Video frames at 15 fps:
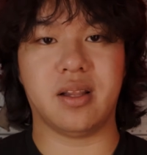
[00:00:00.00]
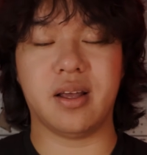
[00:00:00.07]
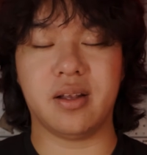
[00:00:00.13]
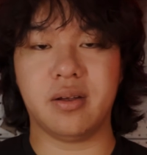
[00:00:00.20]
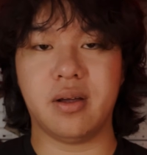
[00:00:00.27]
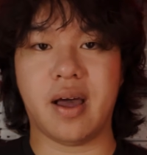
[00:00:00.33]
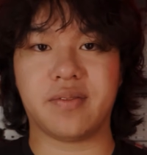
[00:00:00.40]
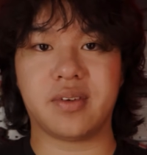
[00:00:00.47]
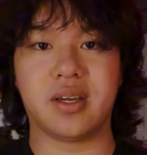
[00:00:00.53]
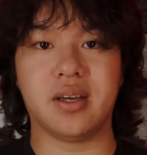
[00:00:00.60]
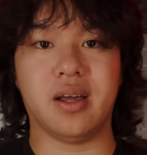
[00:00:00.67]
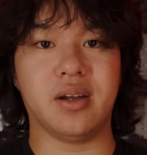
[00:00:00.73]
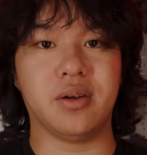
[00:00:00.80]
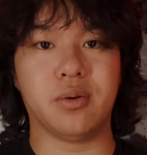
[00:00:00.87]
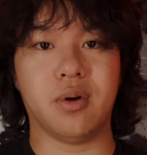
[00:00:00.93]
then you have to
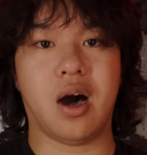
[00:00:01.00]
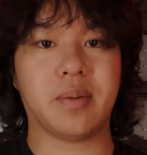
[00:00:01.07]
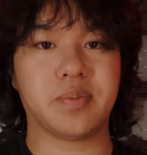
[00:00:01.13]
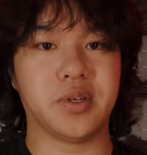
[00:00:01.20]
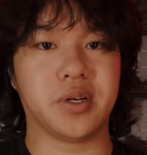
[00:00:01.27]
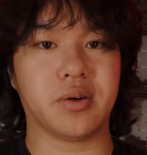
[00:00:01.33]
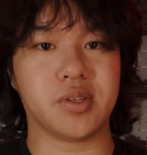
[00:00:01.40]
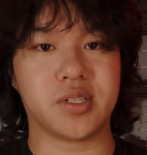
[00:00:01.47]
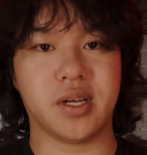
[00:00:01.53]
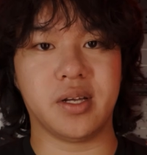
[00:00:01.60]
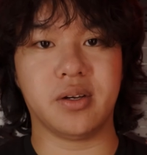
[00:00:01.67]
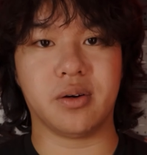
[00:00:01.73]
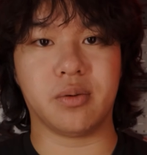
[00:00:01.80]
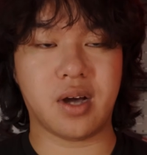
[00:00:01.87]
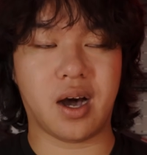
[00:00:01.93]
get a new optic or
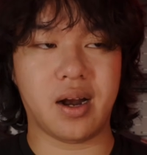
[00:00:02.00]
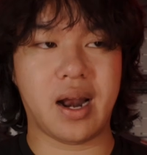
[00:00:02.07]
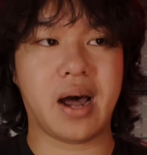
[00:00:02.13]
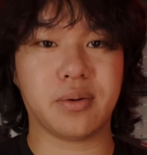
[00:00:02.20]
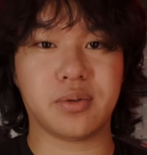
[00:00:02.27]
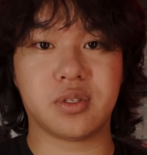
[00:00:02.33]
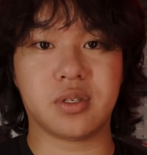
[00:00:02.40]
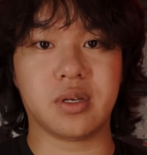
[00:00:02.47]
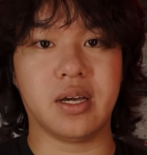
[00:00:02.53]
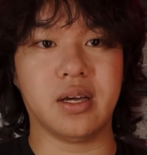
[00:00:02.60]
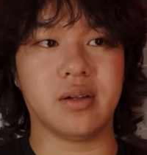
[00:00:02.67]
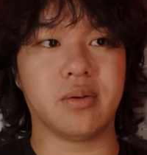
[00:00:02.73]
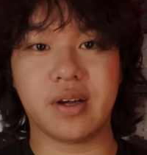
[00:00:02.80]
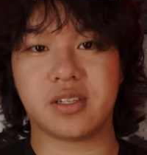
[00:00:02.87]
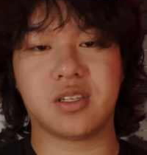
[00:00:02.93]
send your dot out to
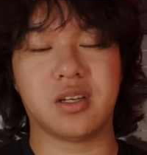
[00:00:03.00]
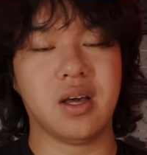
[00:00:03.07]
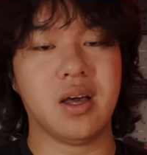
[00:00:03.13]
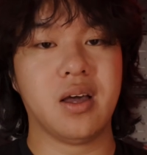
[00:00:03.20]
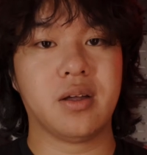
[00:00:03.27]
get fixed